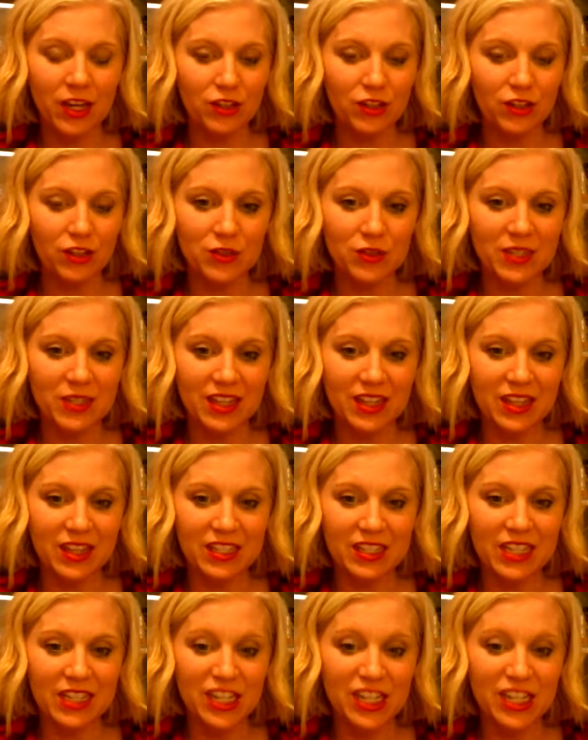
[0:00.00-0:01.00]
introducing
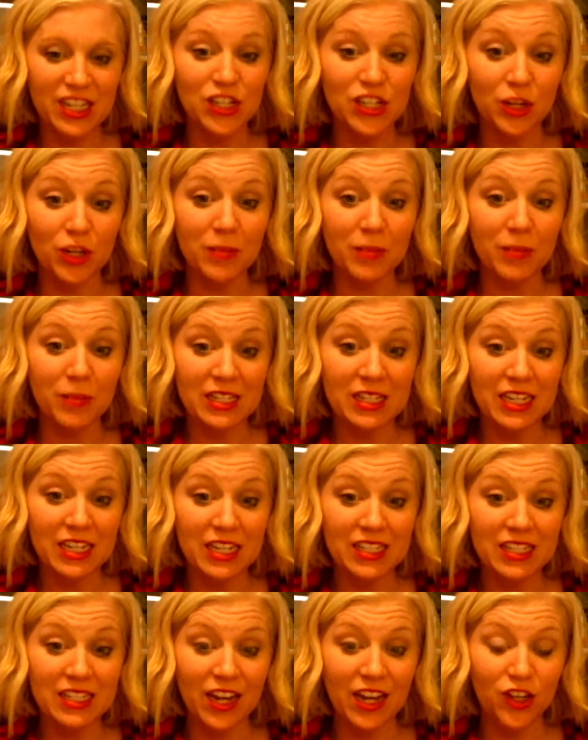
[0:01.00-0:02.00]
this into your
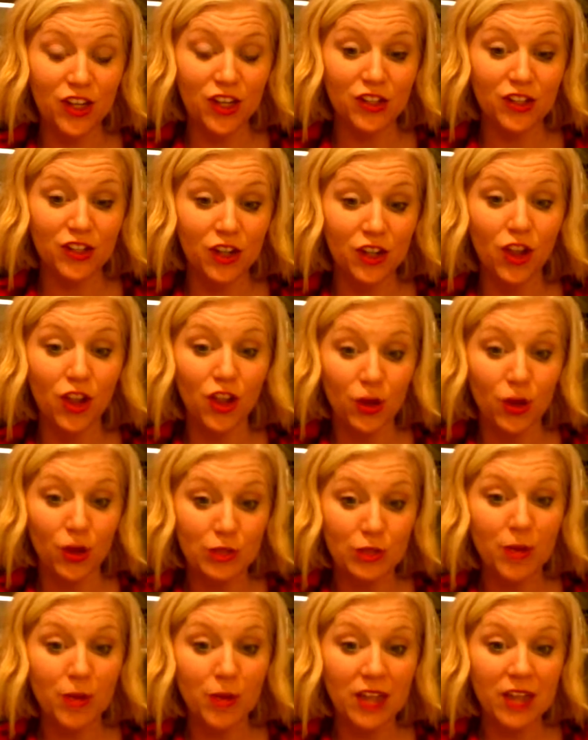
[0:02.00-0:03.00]
business and your
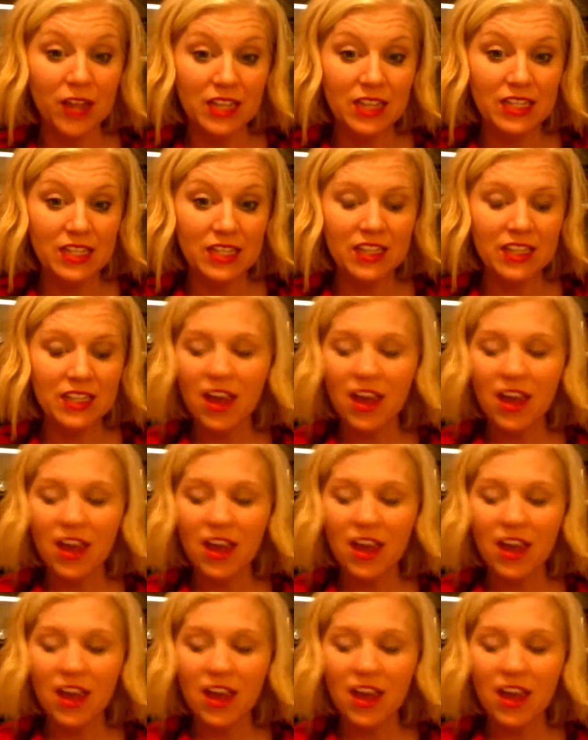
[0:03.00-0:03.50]
close process,